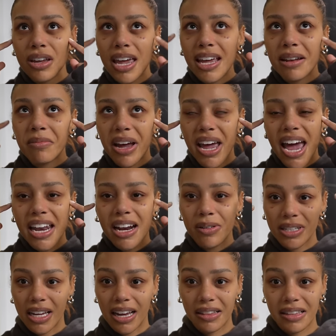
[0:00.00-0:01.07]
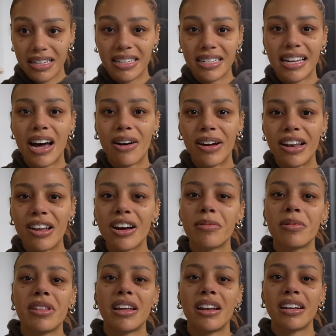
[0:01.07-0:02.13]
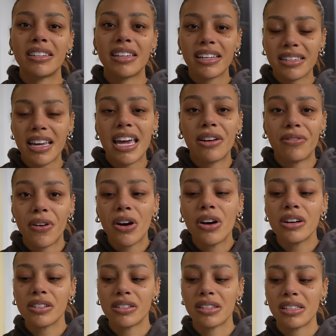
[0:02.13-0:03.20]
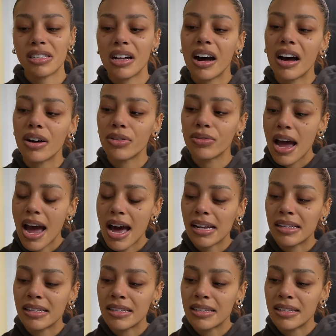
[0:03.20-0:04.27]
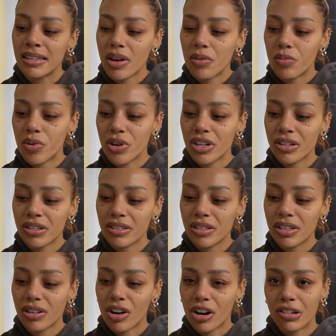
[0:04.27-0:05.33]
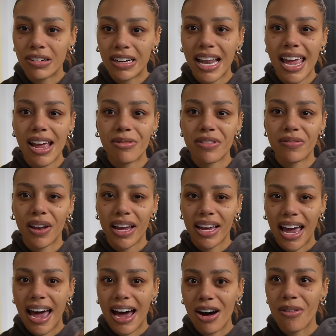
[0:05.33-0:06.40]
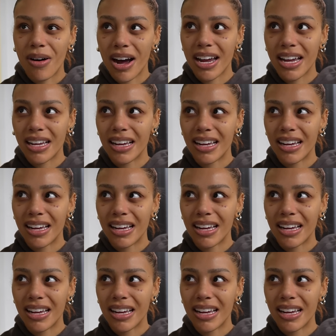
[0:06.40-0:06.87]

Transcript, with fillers: in my head I was like this is how I look but then I'd take photos and stuff and it wouldn't correlate with like how I